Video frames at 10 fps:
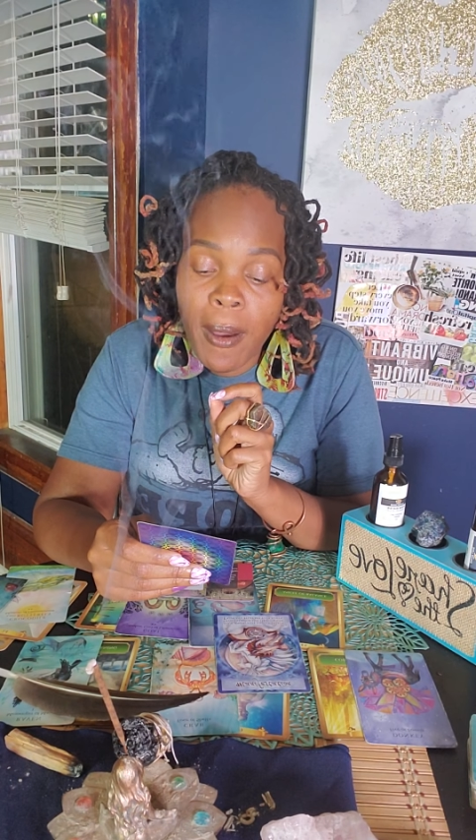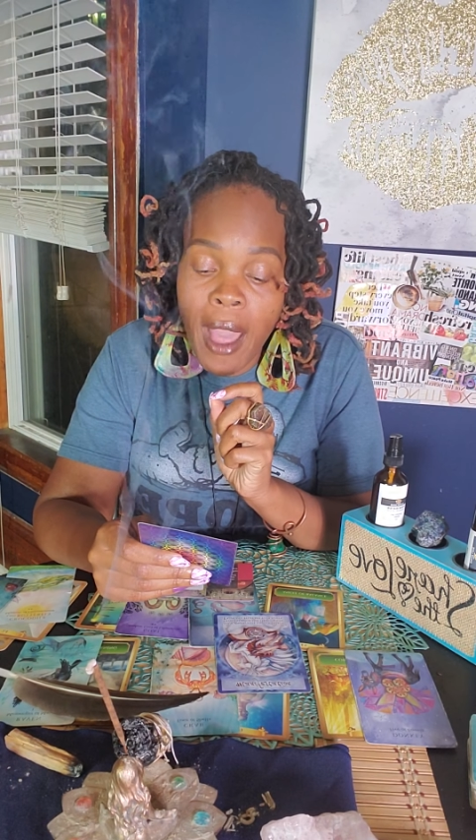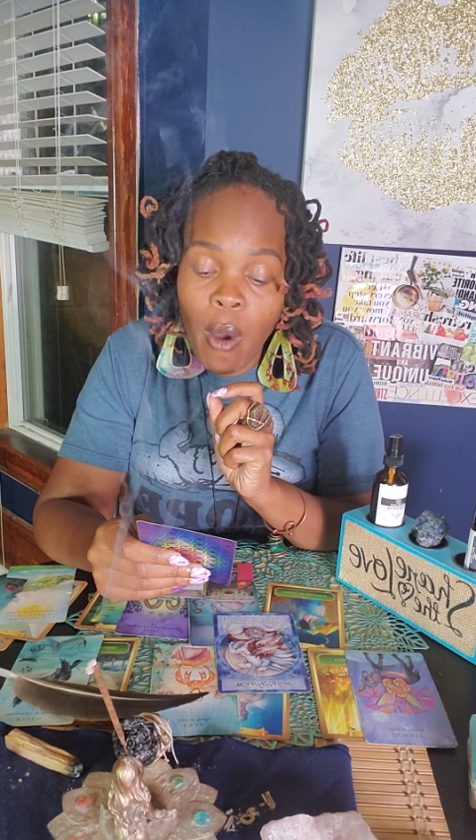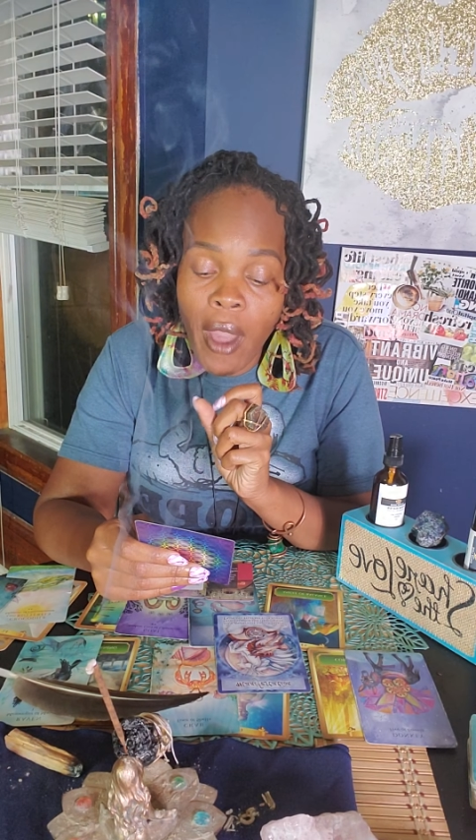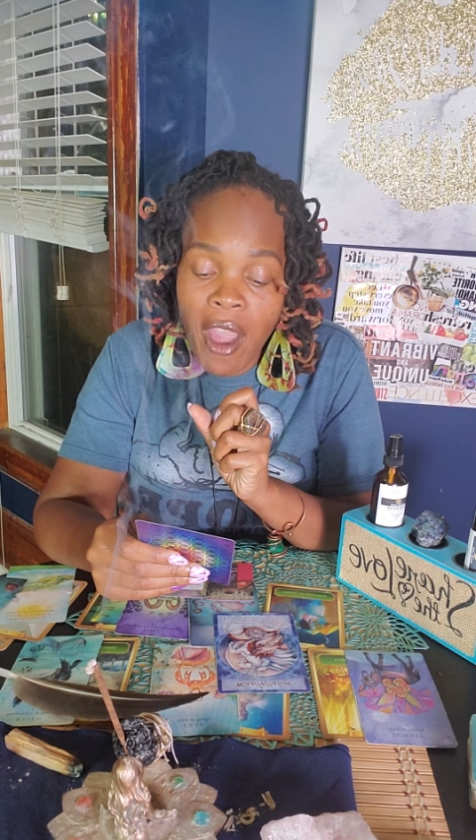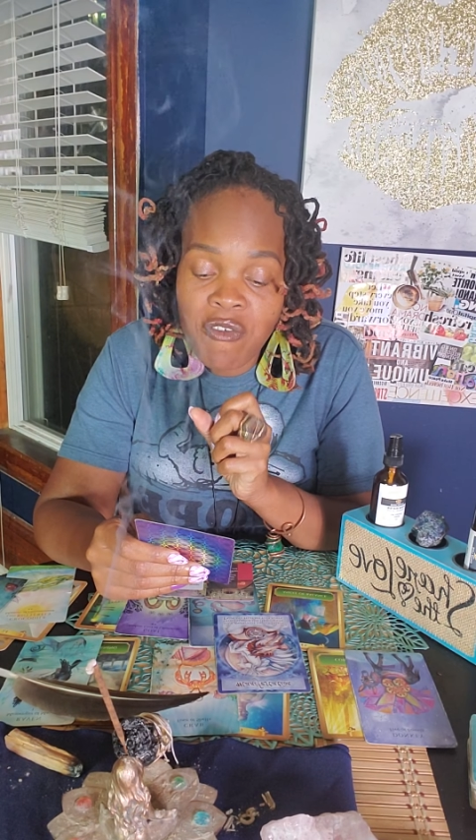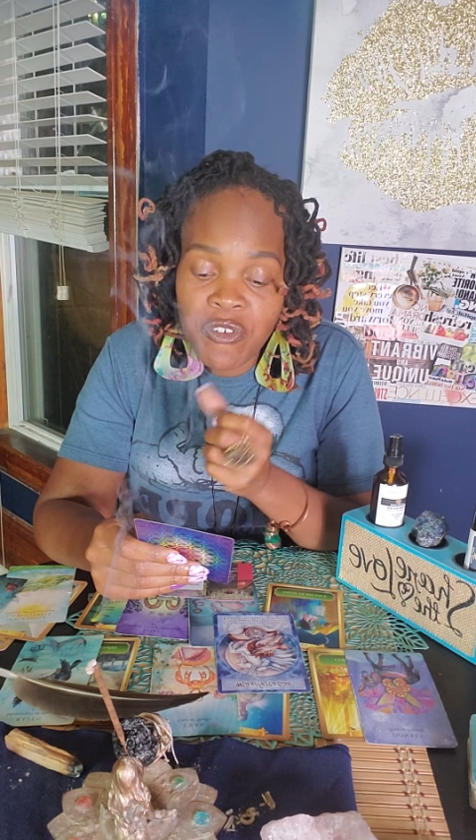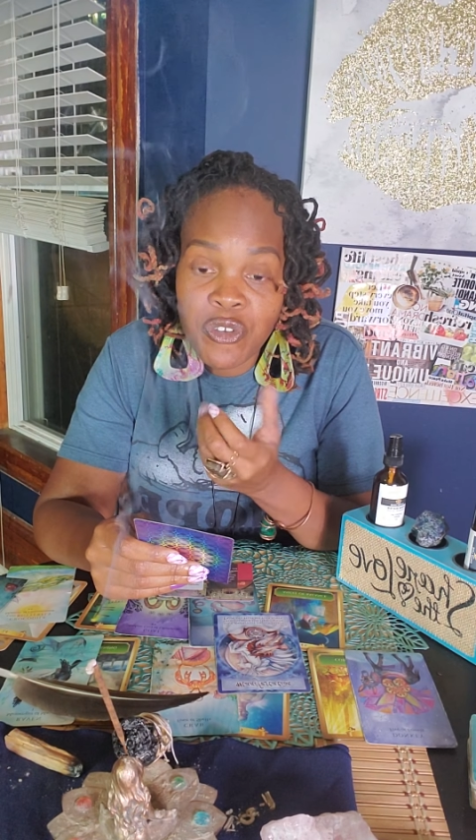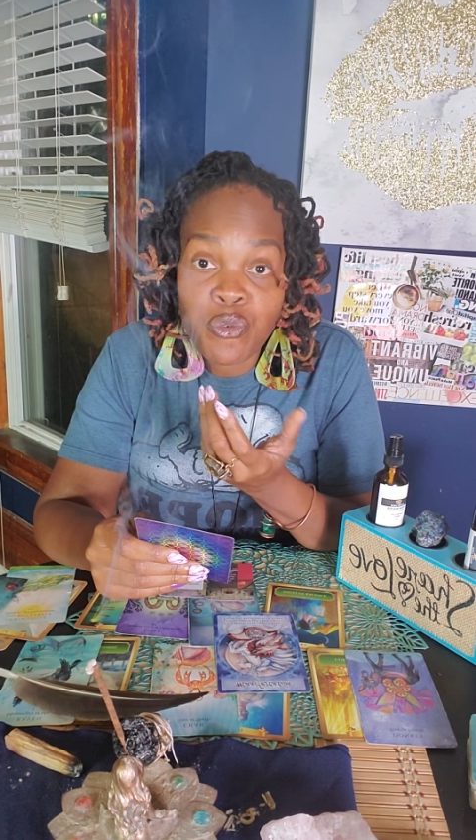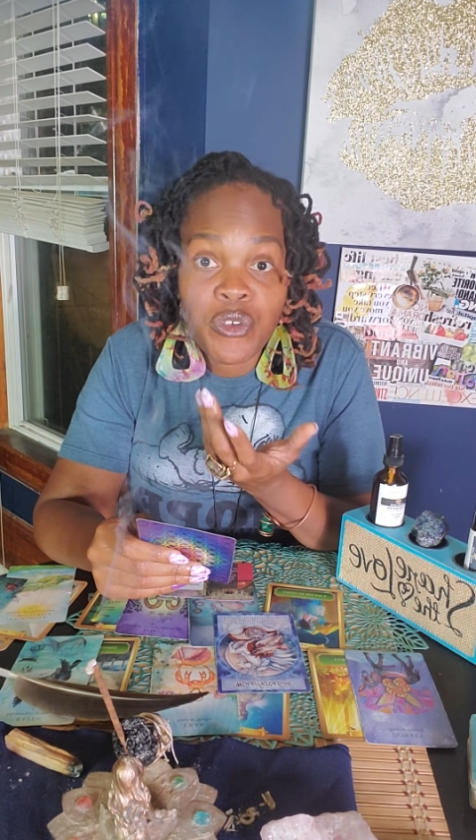However,
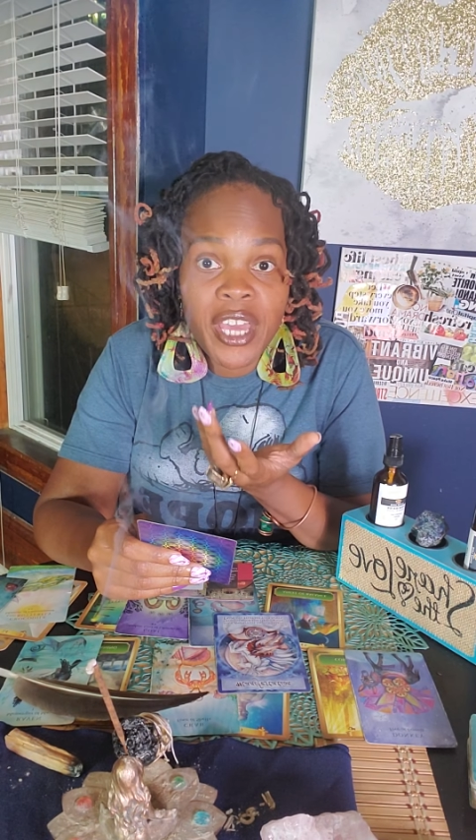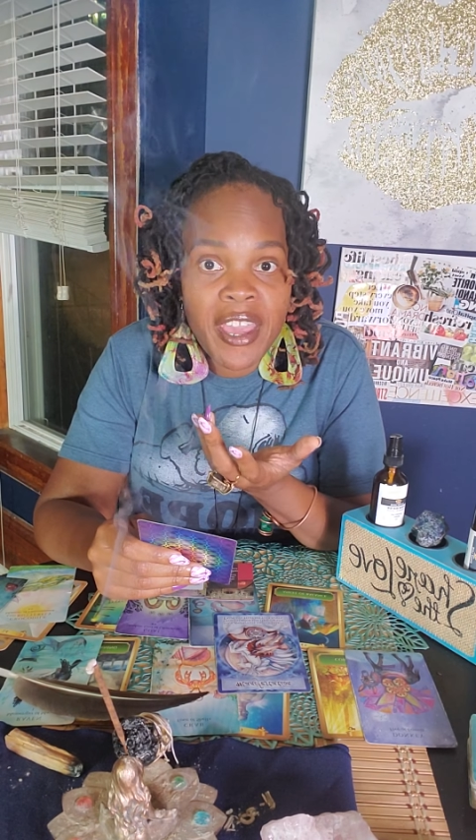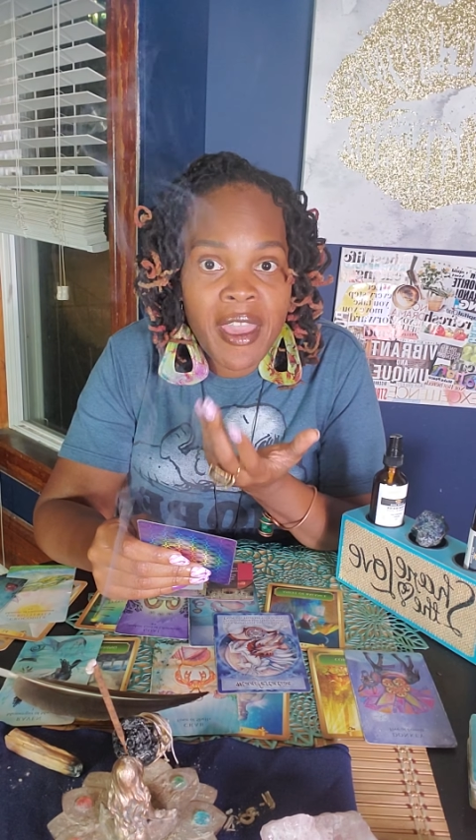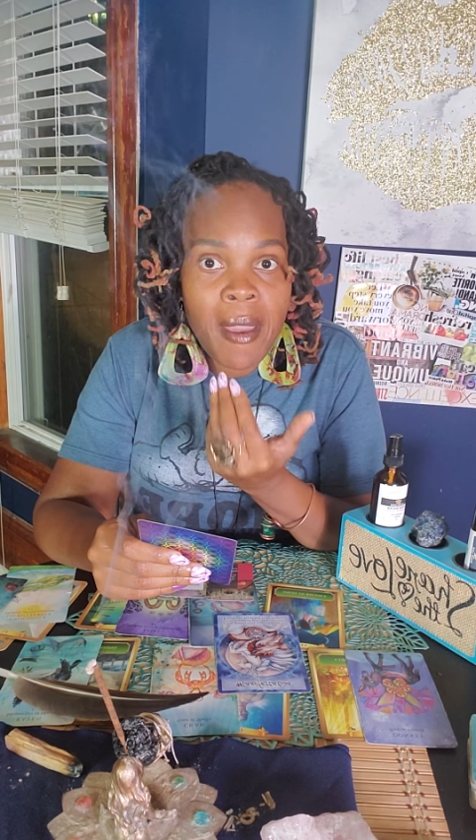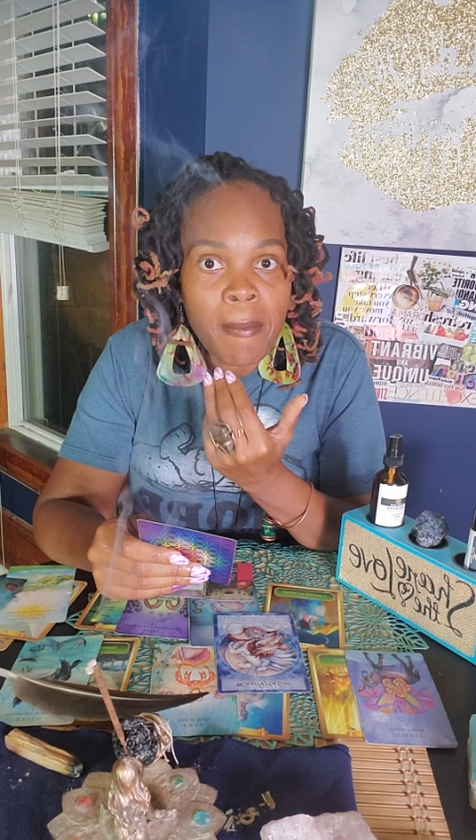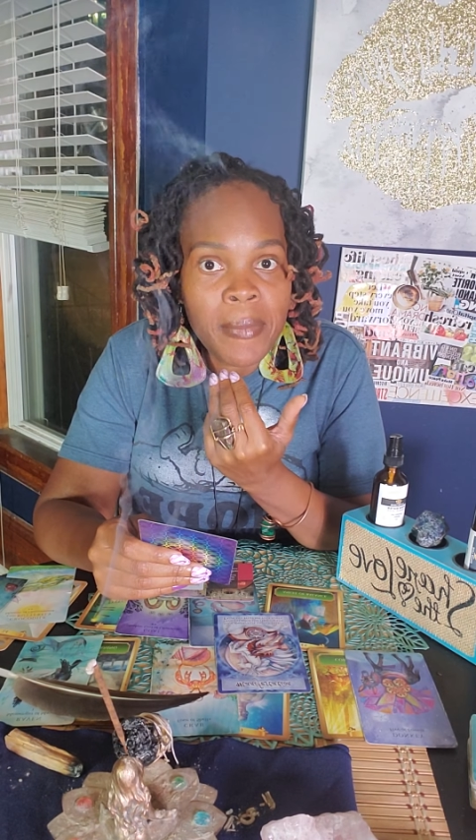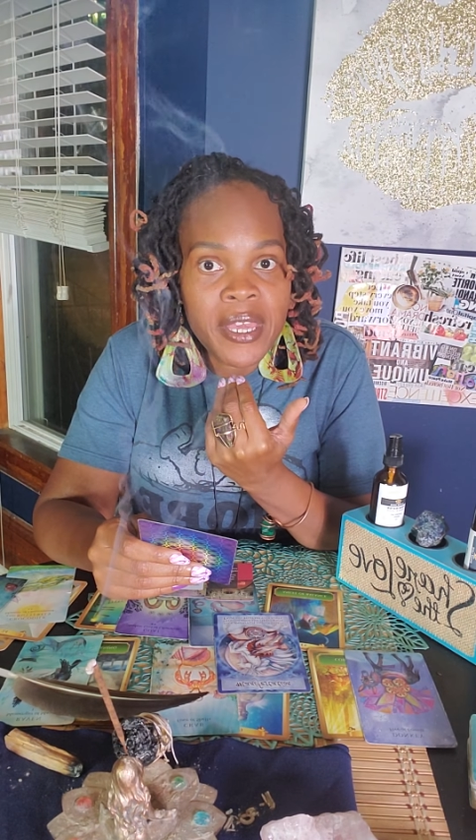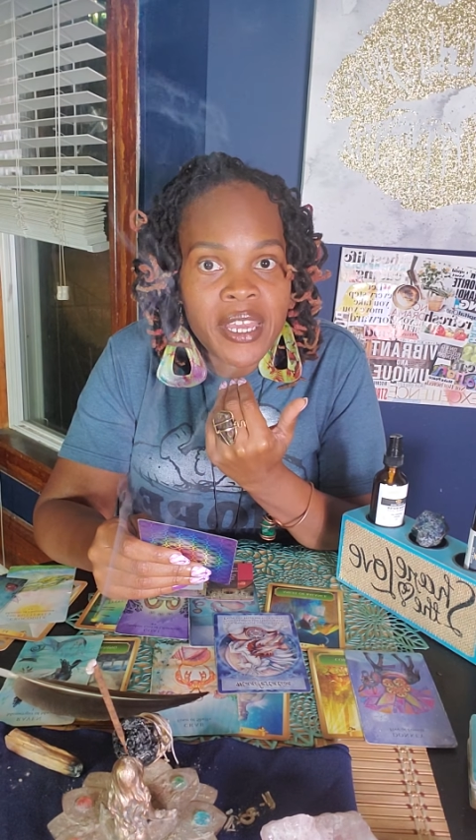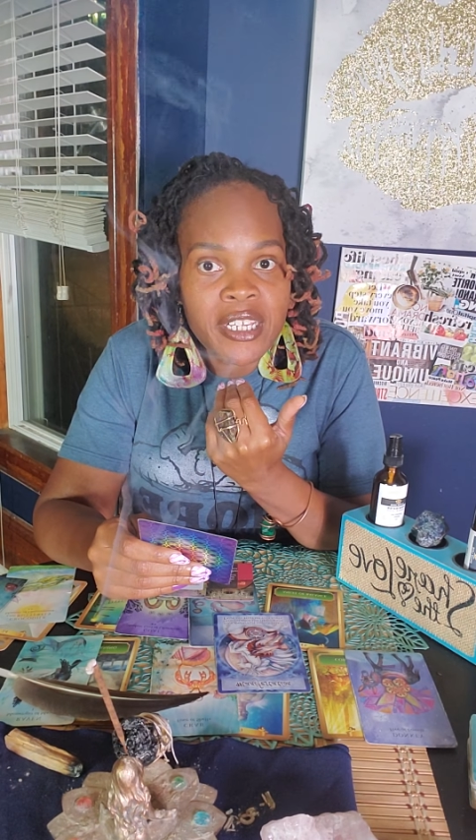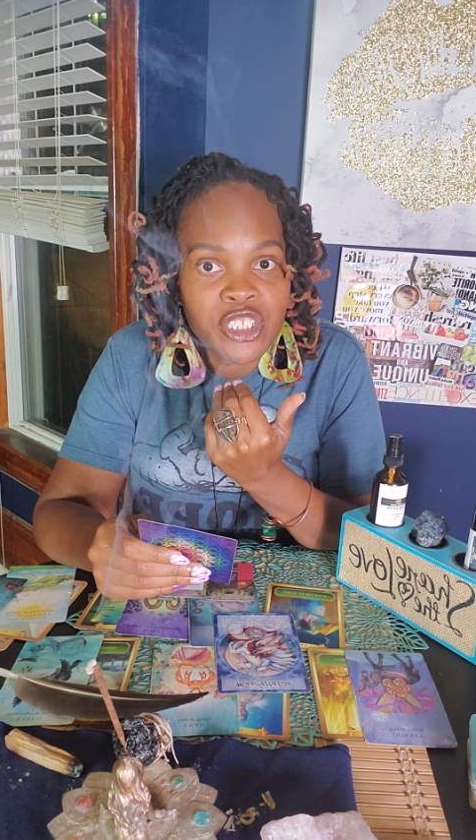you can be